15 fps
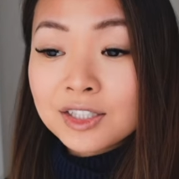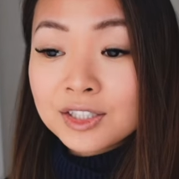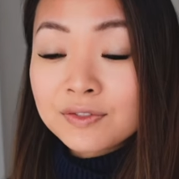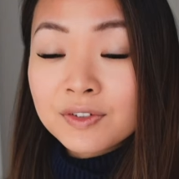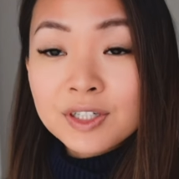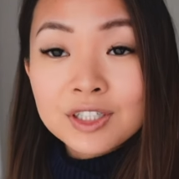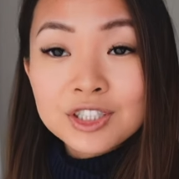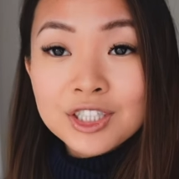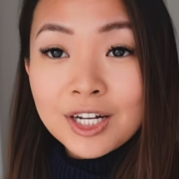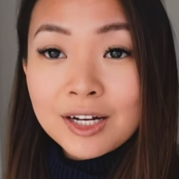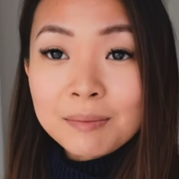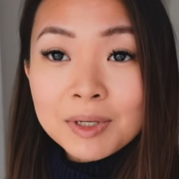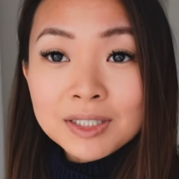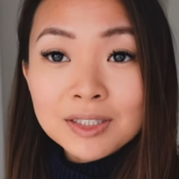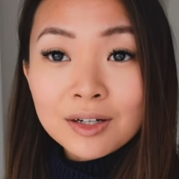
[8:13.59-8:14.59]
just finished
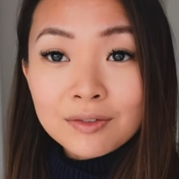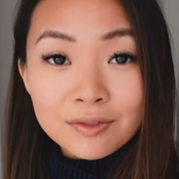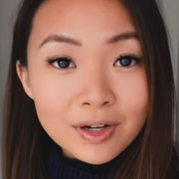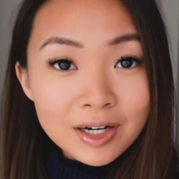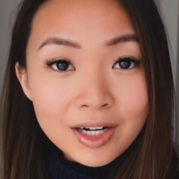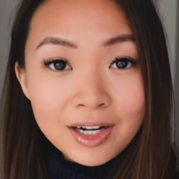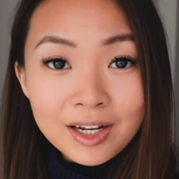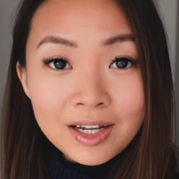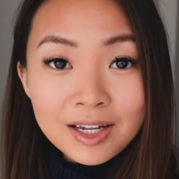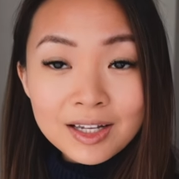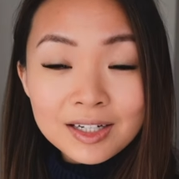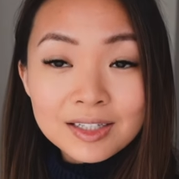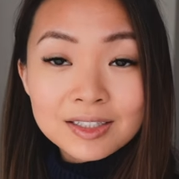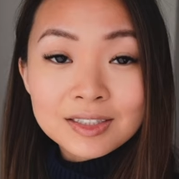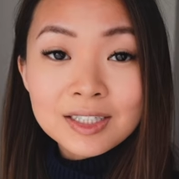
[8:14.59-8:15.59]
getting myself ready.
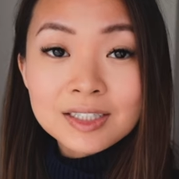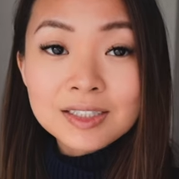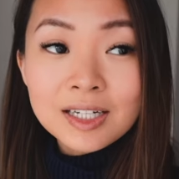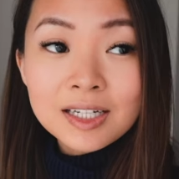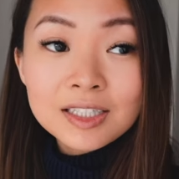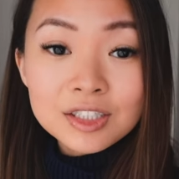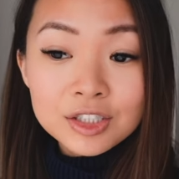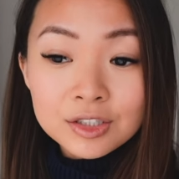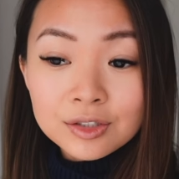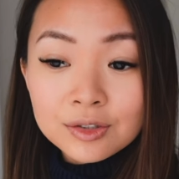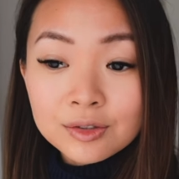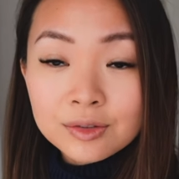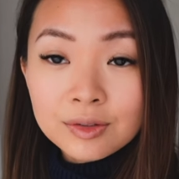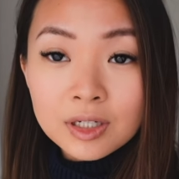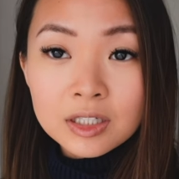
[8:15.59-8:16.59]
It is day
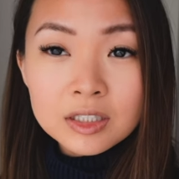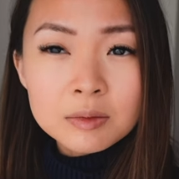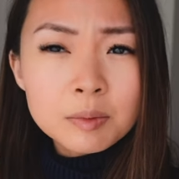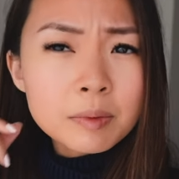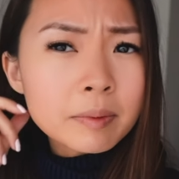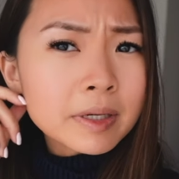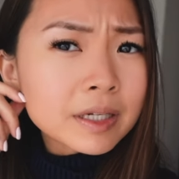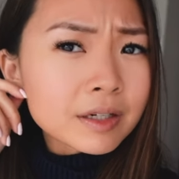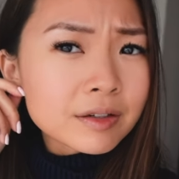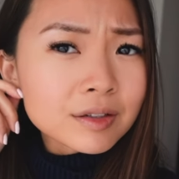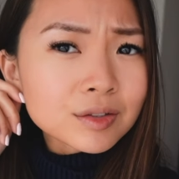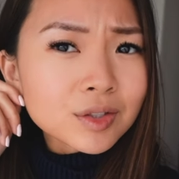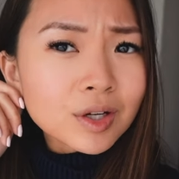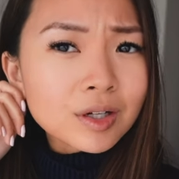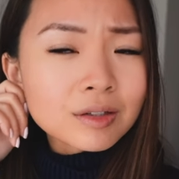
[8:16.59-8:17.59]
two. I need to put my
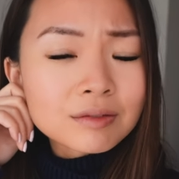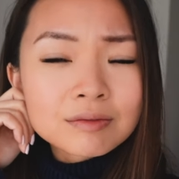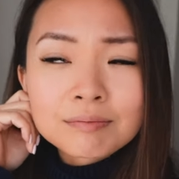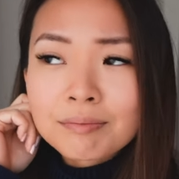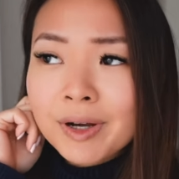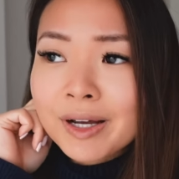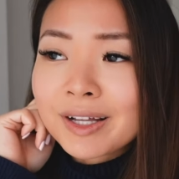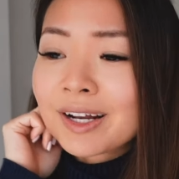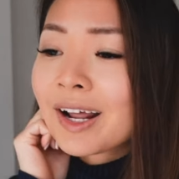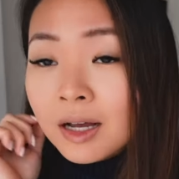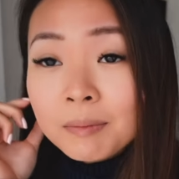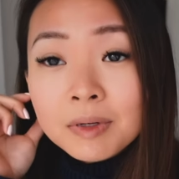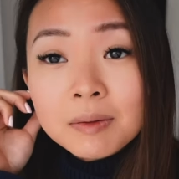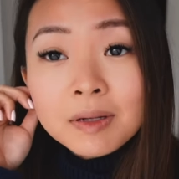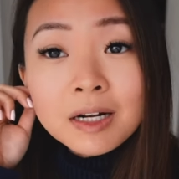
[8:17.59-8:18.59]
earrings on, but
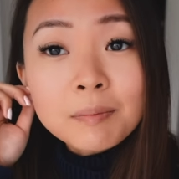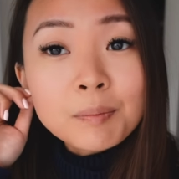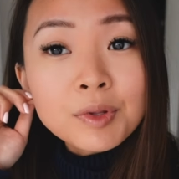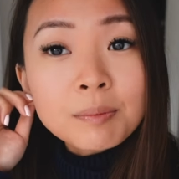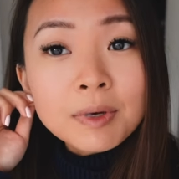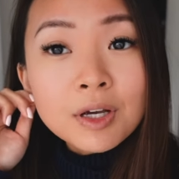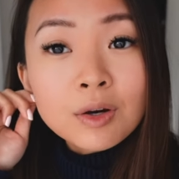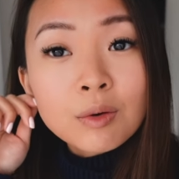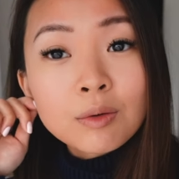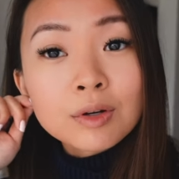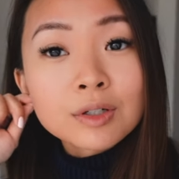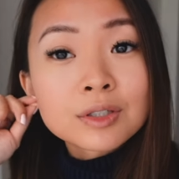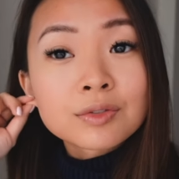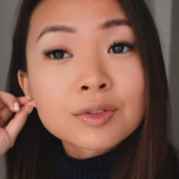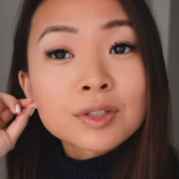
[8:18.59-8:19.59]
I'm gonna meet up with my
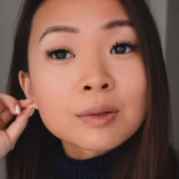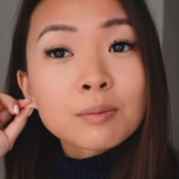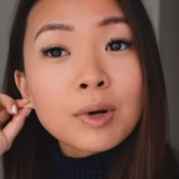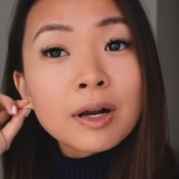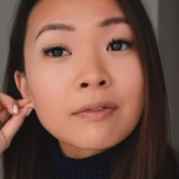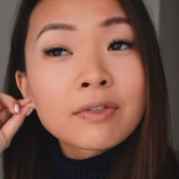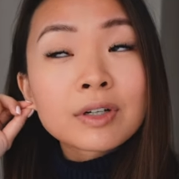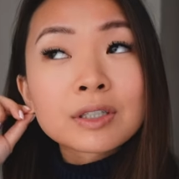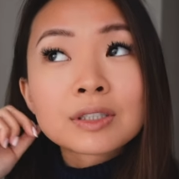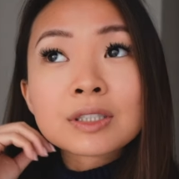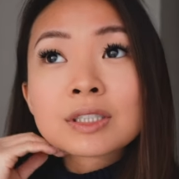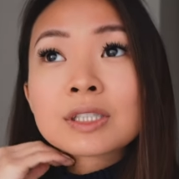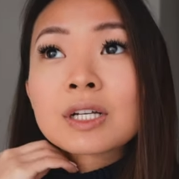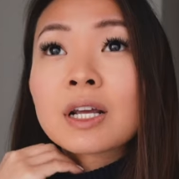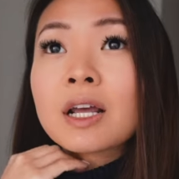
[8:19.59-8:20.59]
coworkers for some
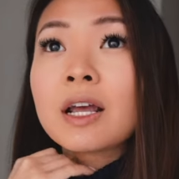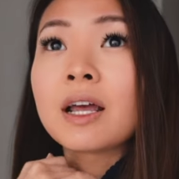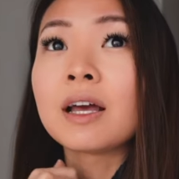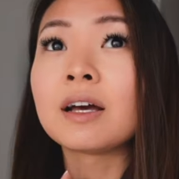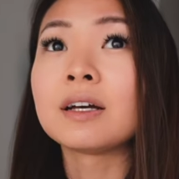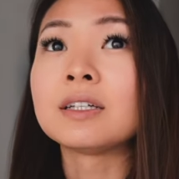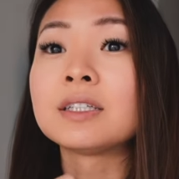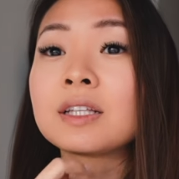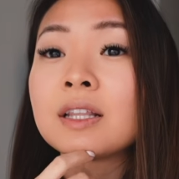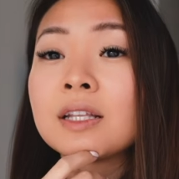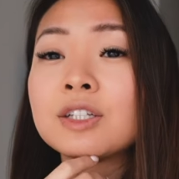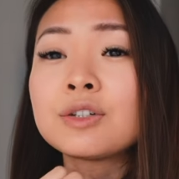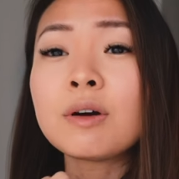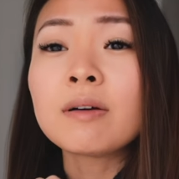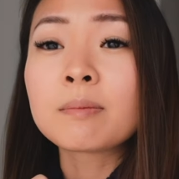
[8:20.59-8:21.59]
breakfast and they
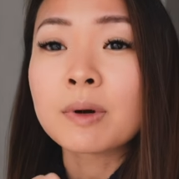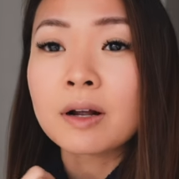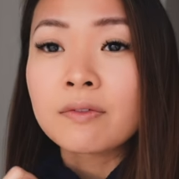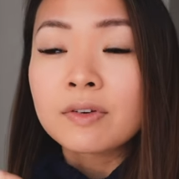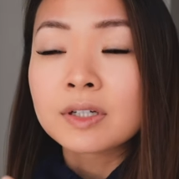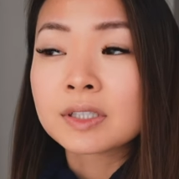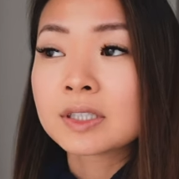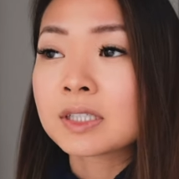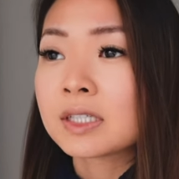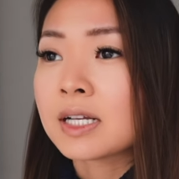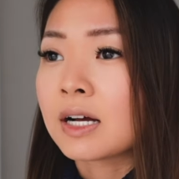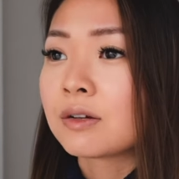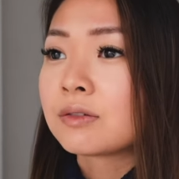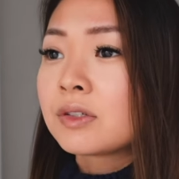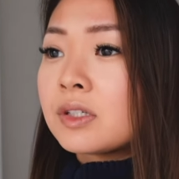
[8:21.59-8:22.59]
do have breakfast
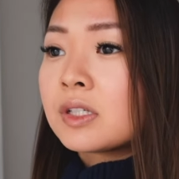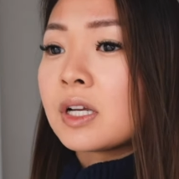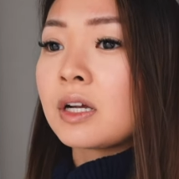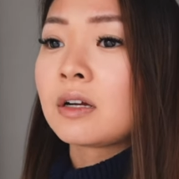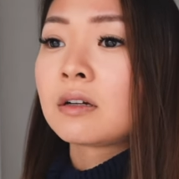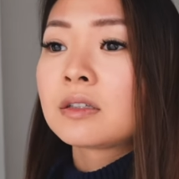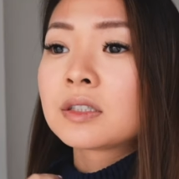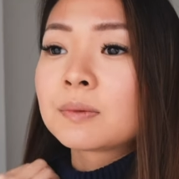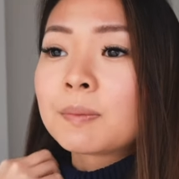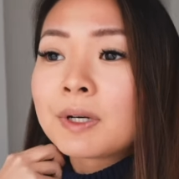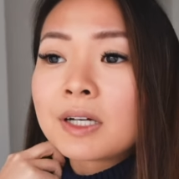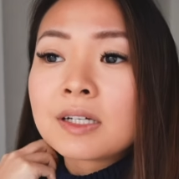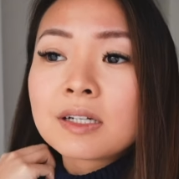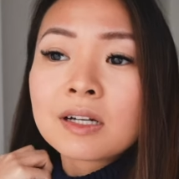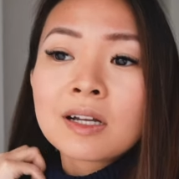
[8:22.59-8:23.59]
downstairs,
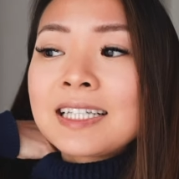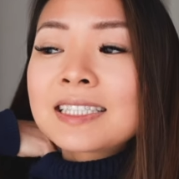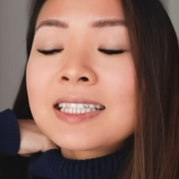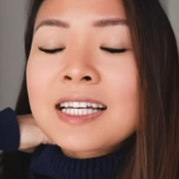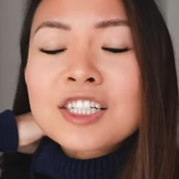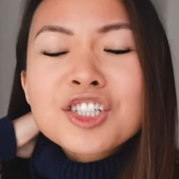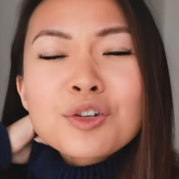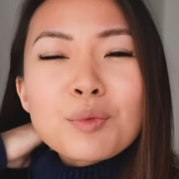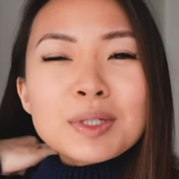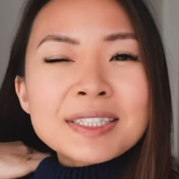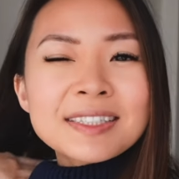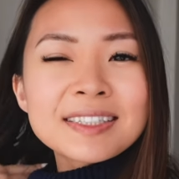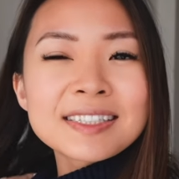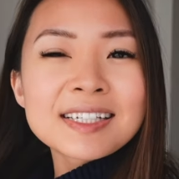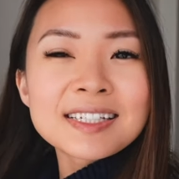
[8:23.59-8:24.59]
but the selection
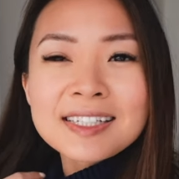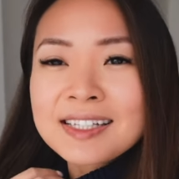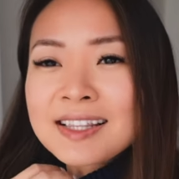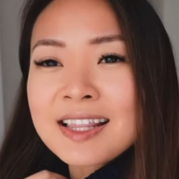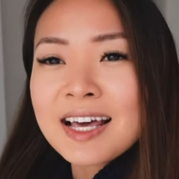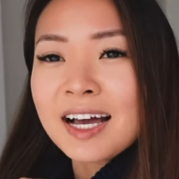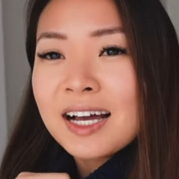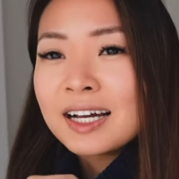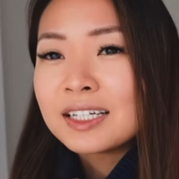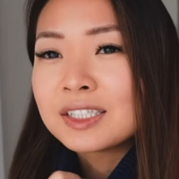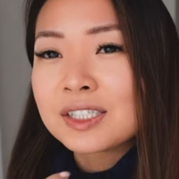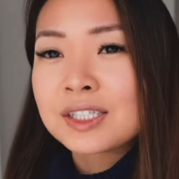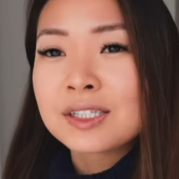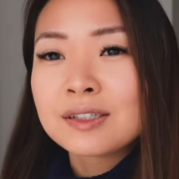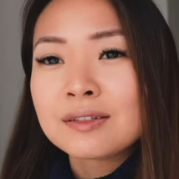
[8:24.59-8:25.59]
wasn't
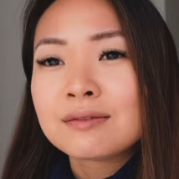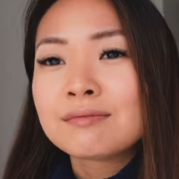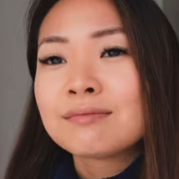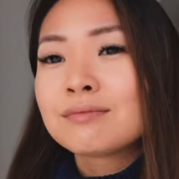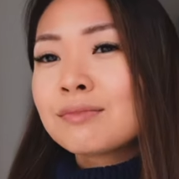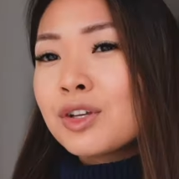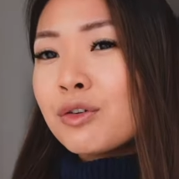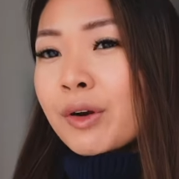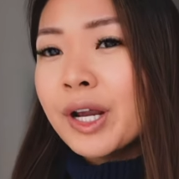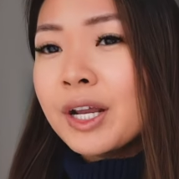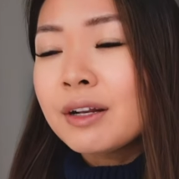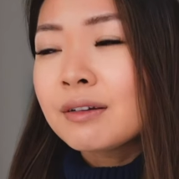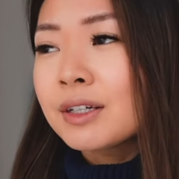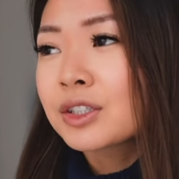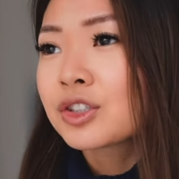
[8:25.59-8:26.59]
that
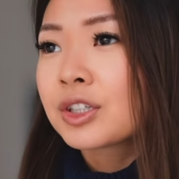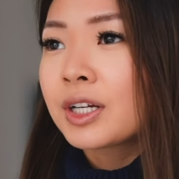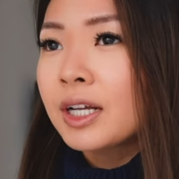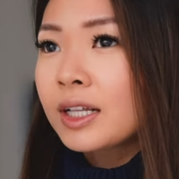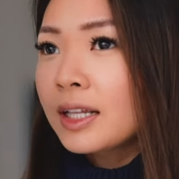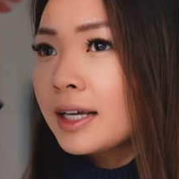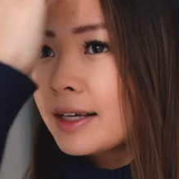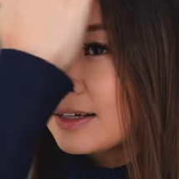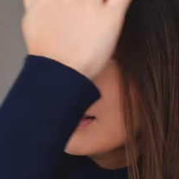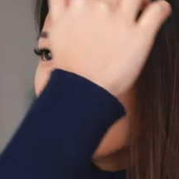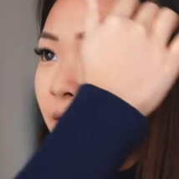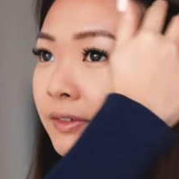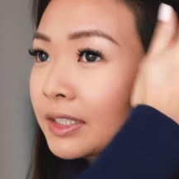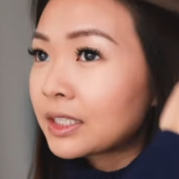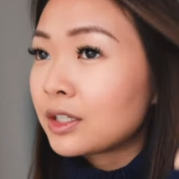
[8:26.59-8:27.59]
great yesterday. Like,
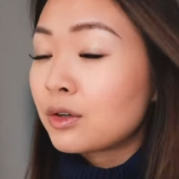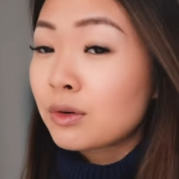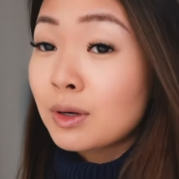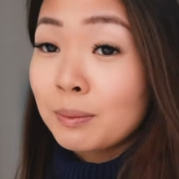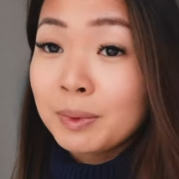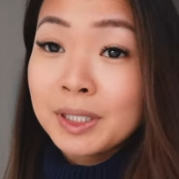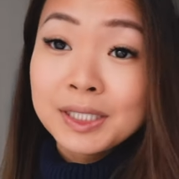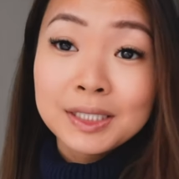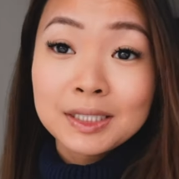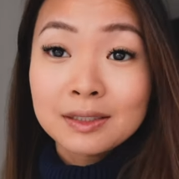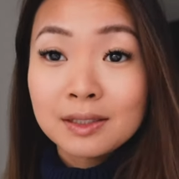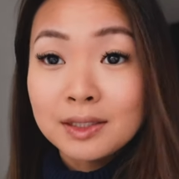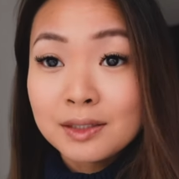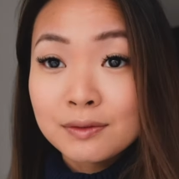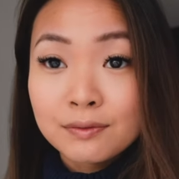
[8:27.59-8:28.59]
obviously no complaints.
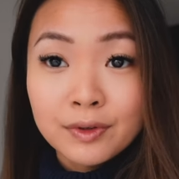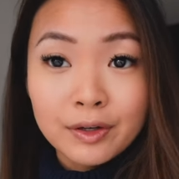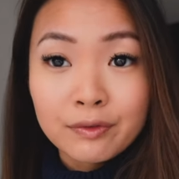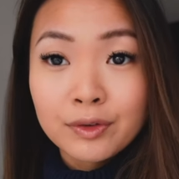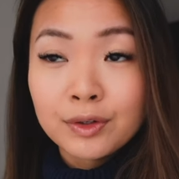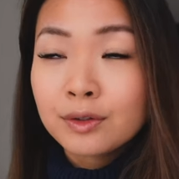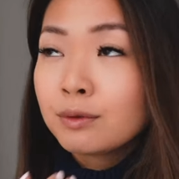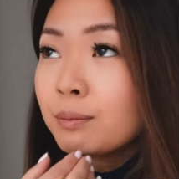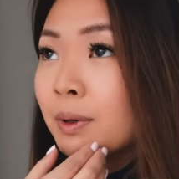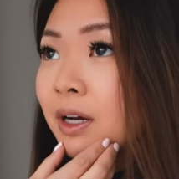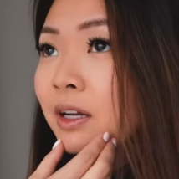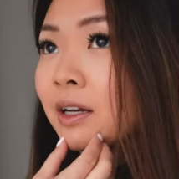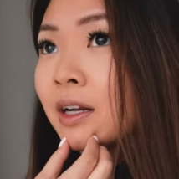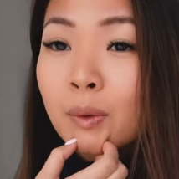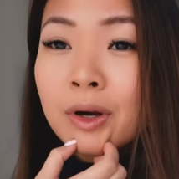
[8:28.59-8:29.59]
It's free food,
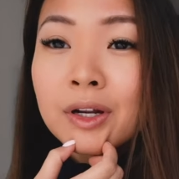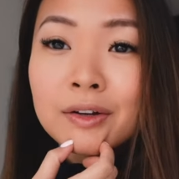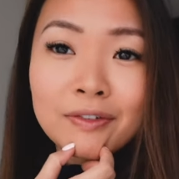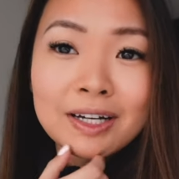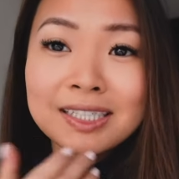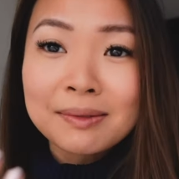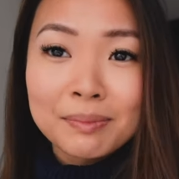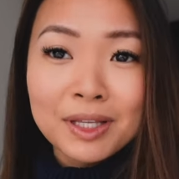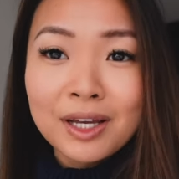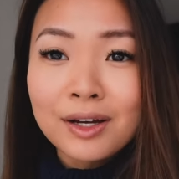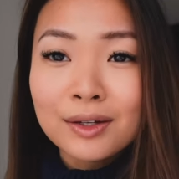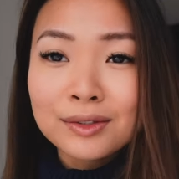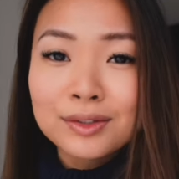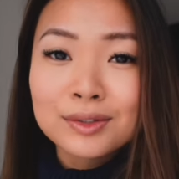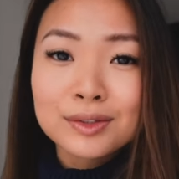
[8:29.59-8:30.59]
but we're gonna find something
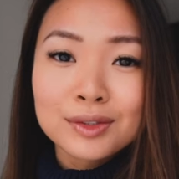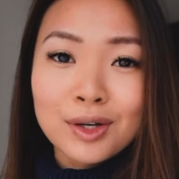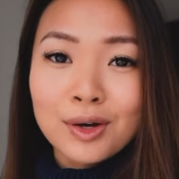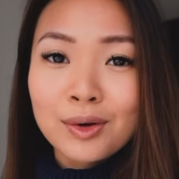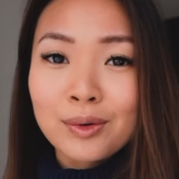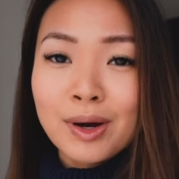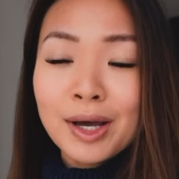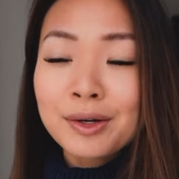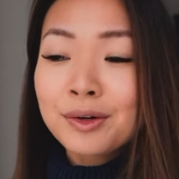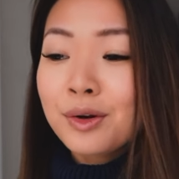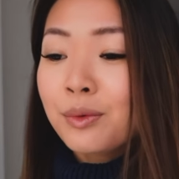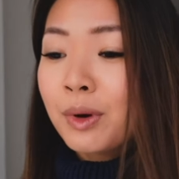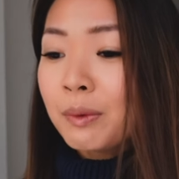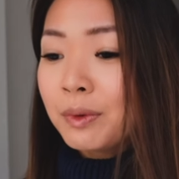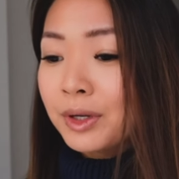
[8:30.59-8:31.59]
else. So I don't
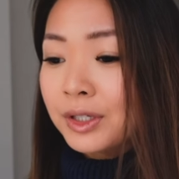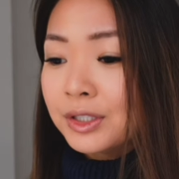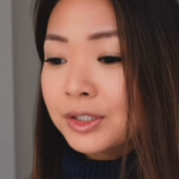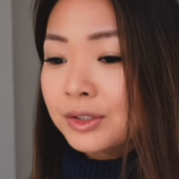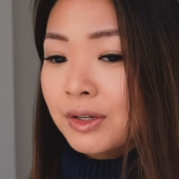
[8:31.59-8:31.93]
know what we're gonna do